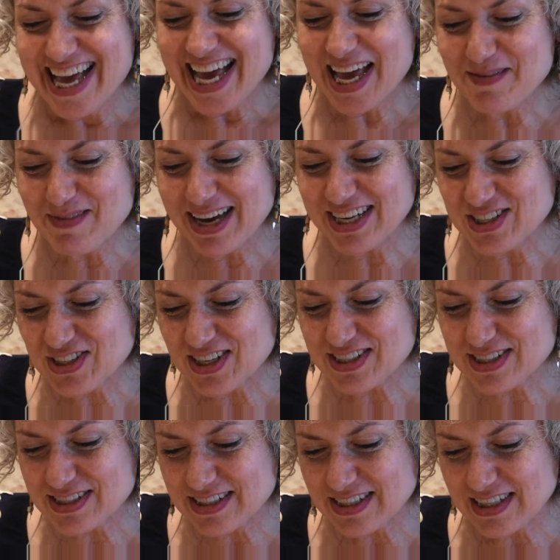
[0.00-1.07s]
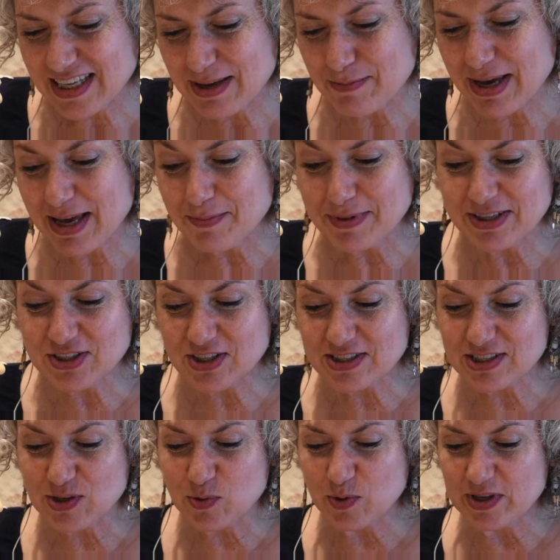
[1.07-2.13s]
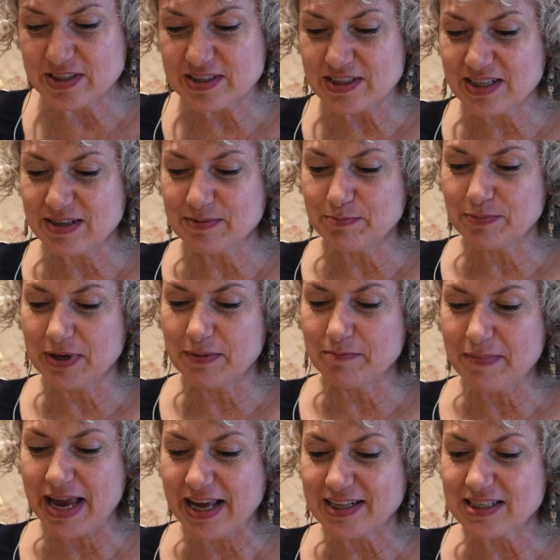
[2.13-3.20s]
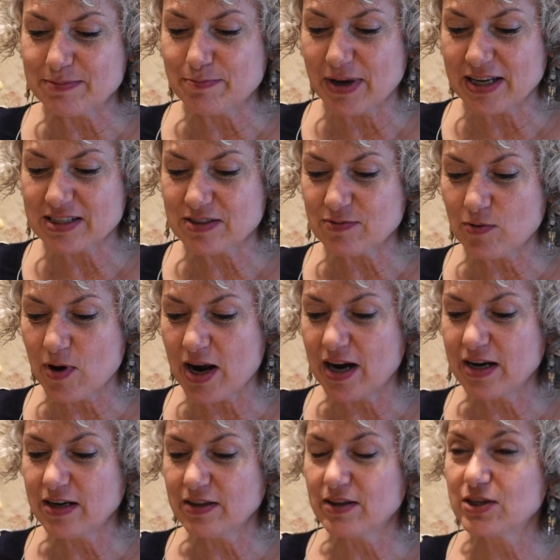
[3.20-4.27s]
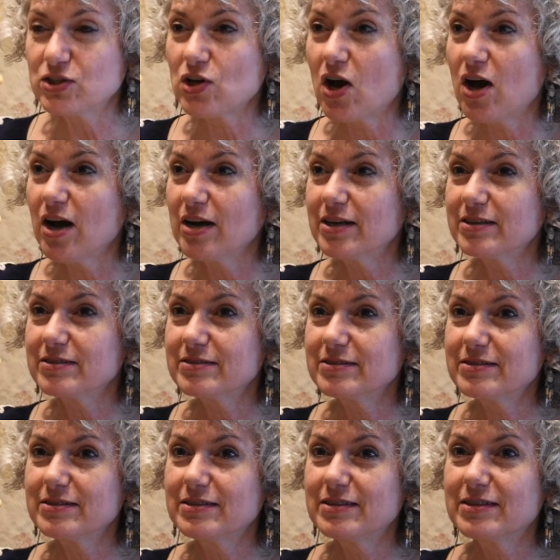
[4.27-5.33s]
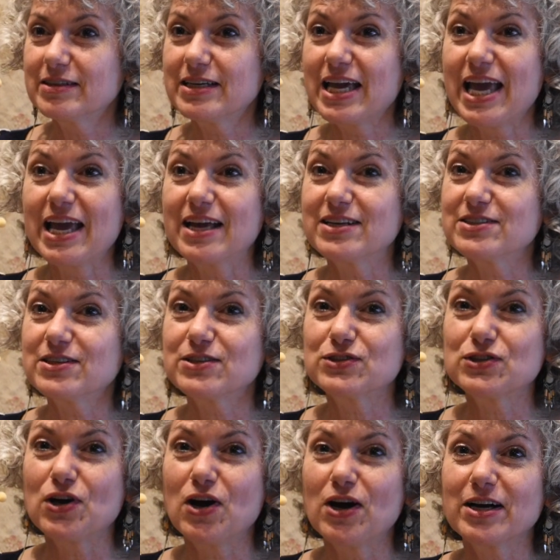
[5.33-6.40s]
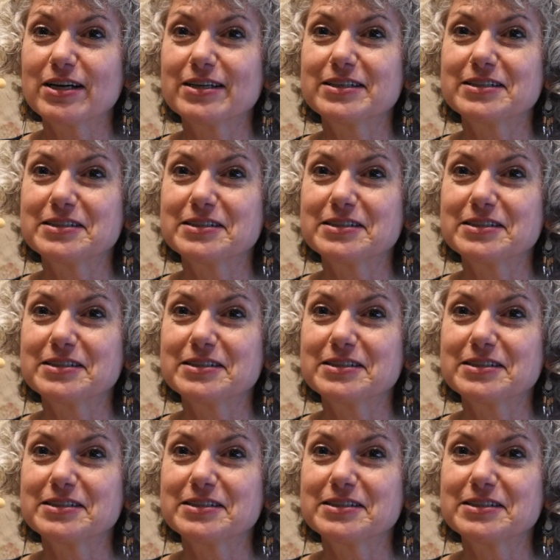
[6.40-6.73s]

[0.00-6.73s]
It may be just coincidence, but man's best friend, the dog, can't talk.